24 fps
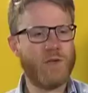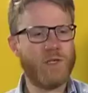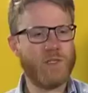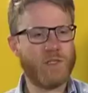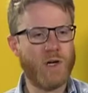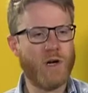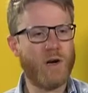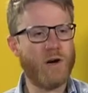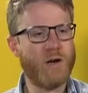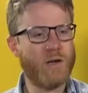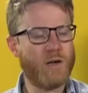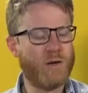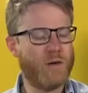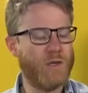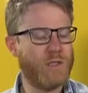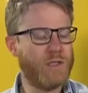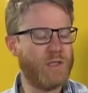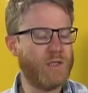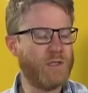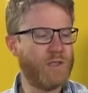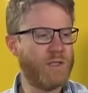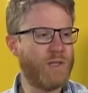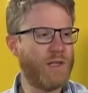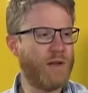are increased
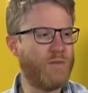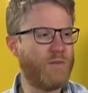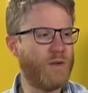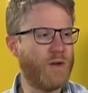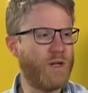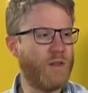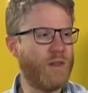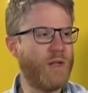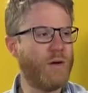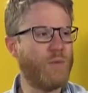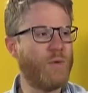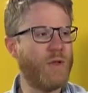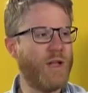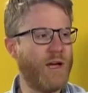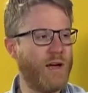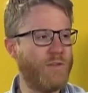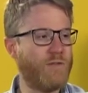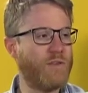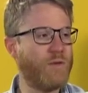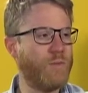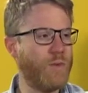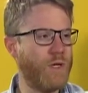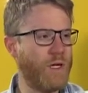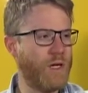in South Africa, they will have
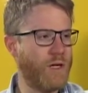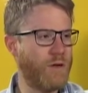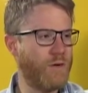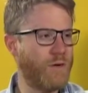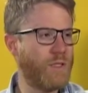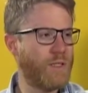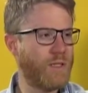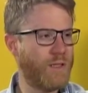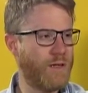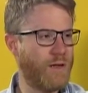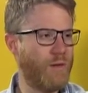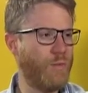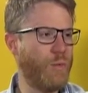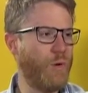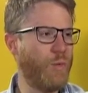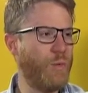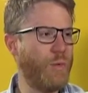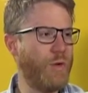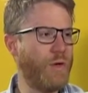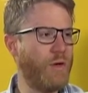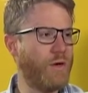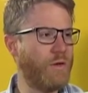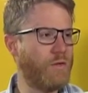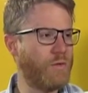to be increased in
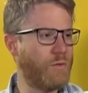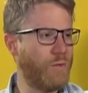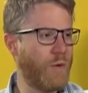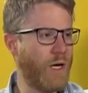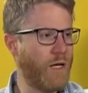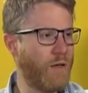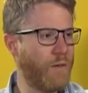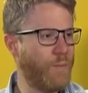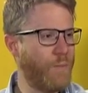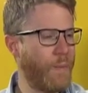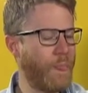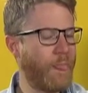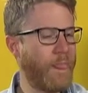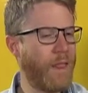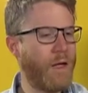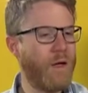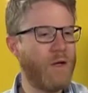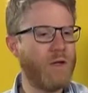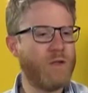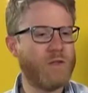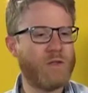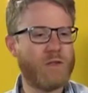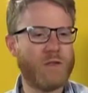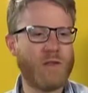Namibia as well.
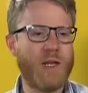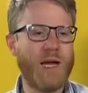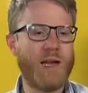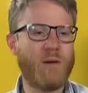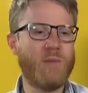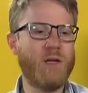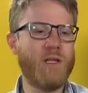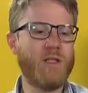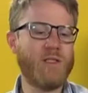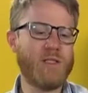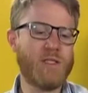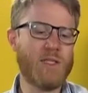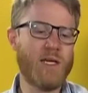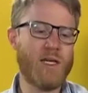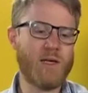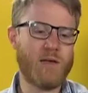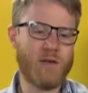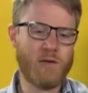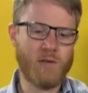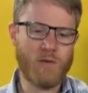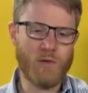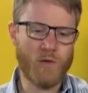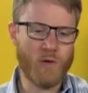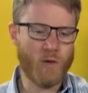So that means
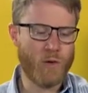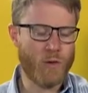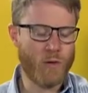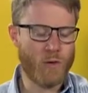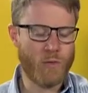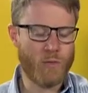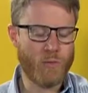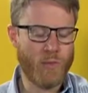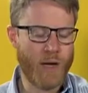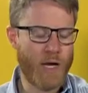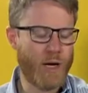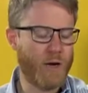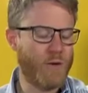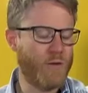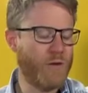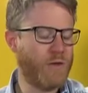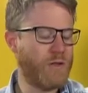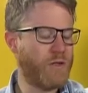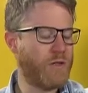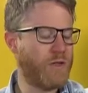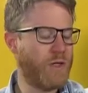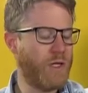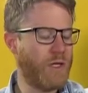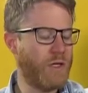that your man on the
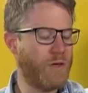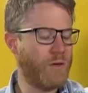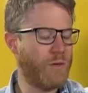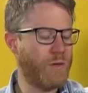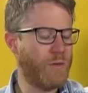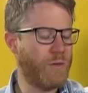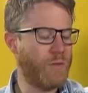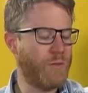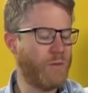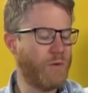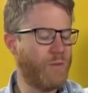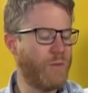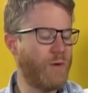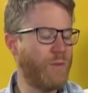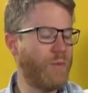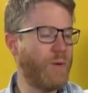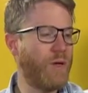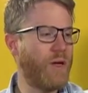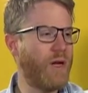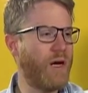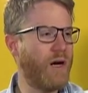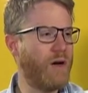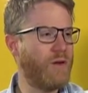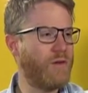street, your
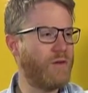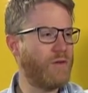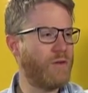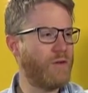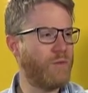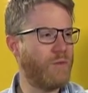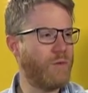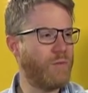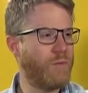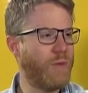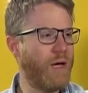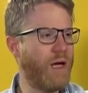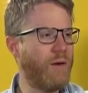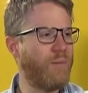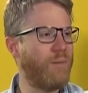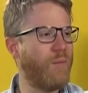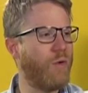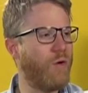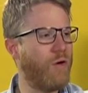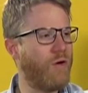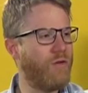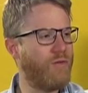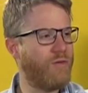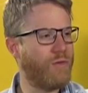Namibian household, will pay
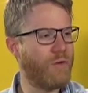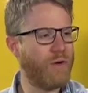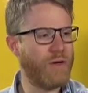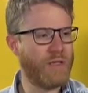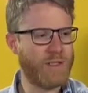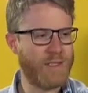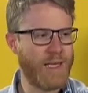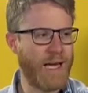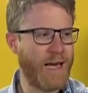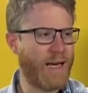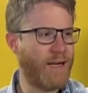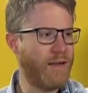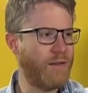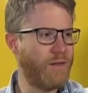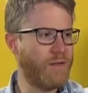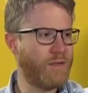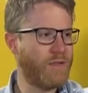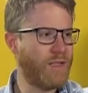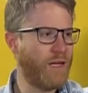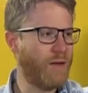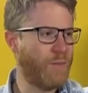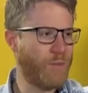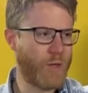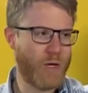more for exactly the
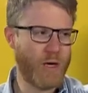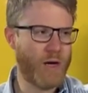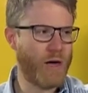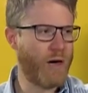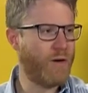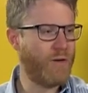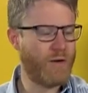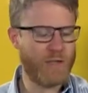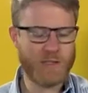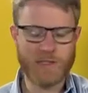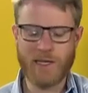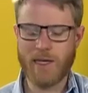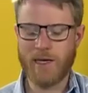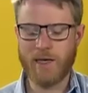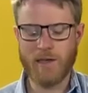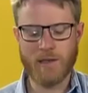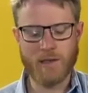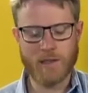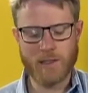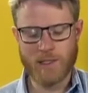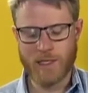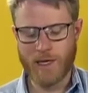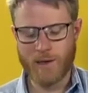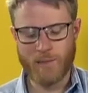same car, exactly
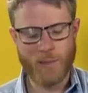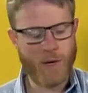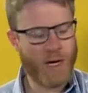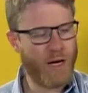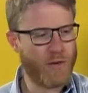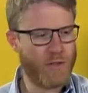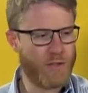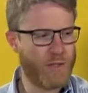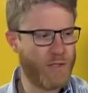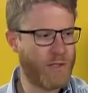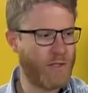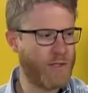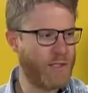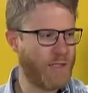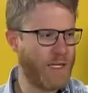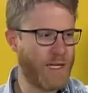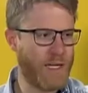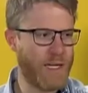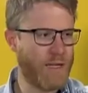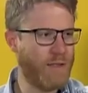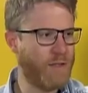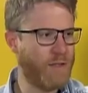the same house, and exactly the